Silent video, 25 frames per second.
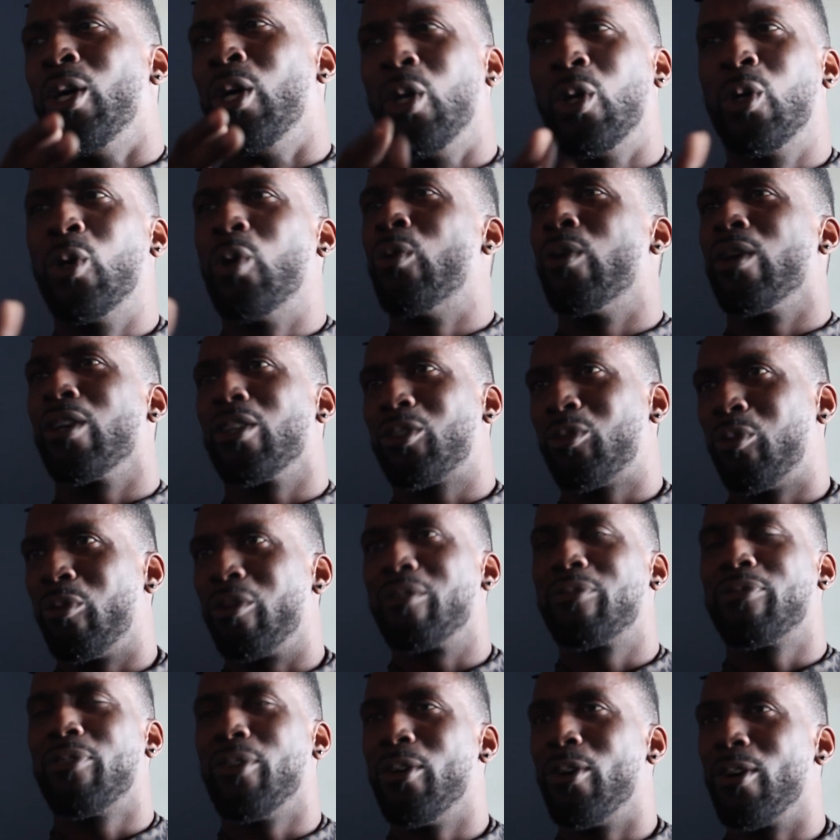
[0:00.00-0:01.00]
Who wears
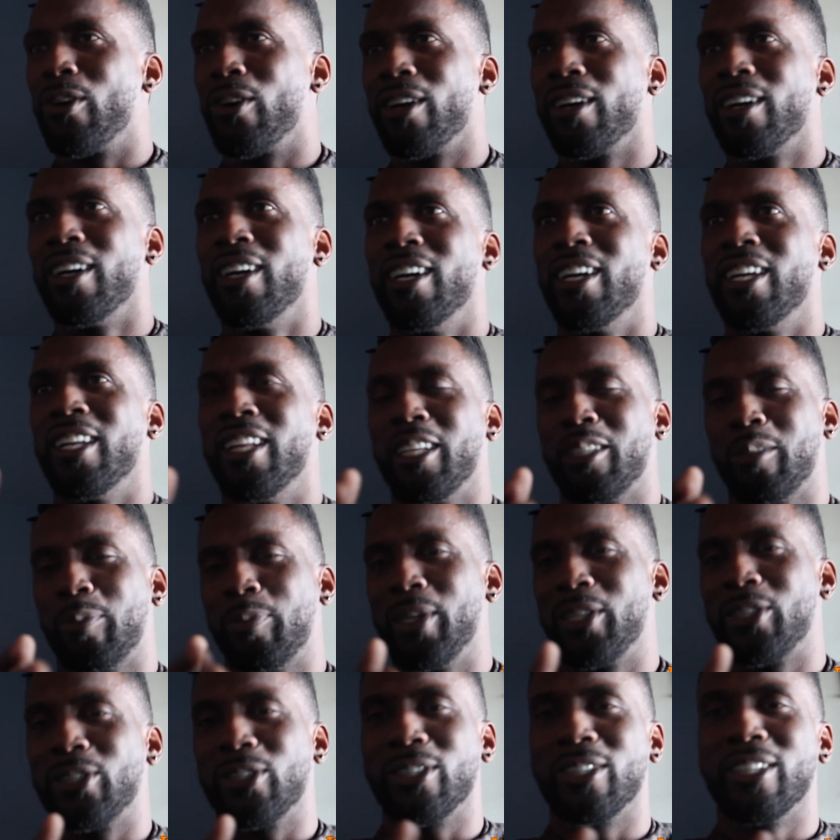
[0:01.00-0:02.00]
24 as a
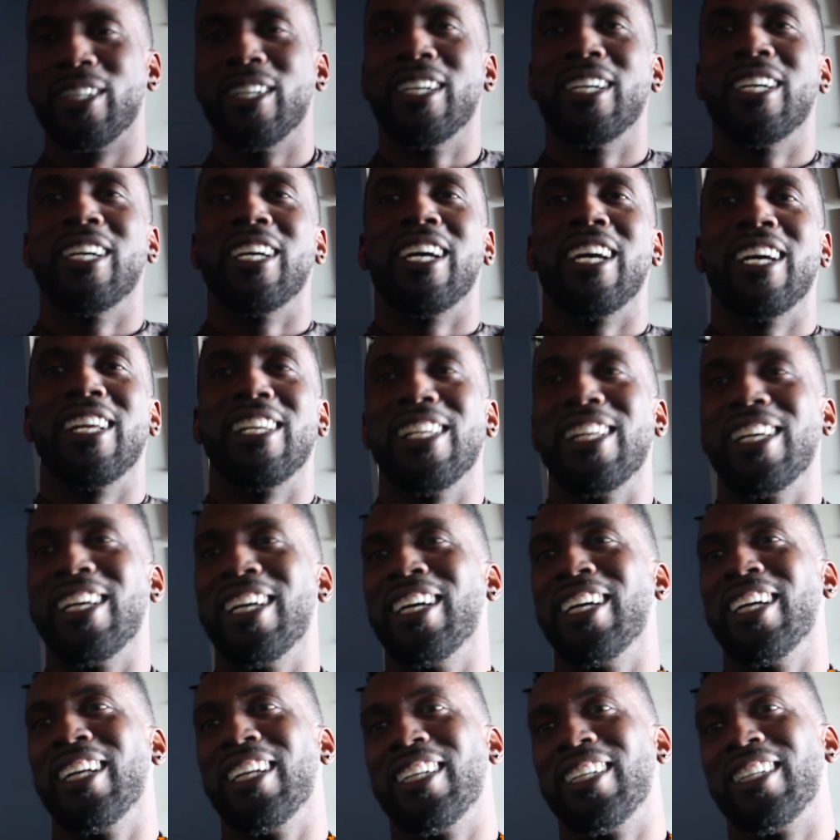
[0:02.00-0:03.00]
pitcher? And
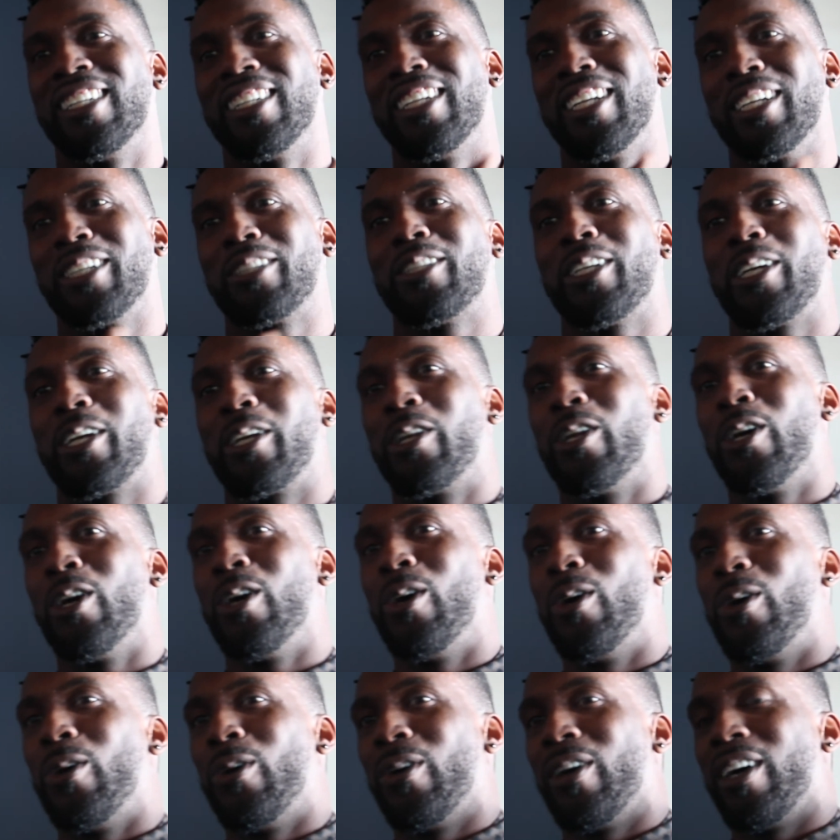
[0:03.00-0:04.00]
then the next thing you
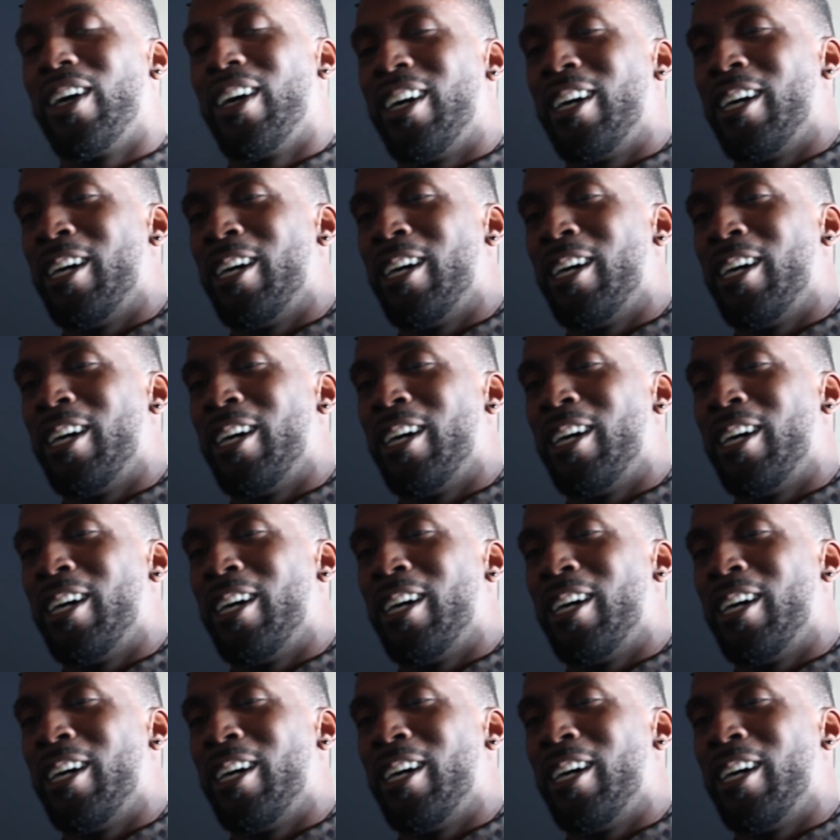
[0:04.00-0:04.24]
know,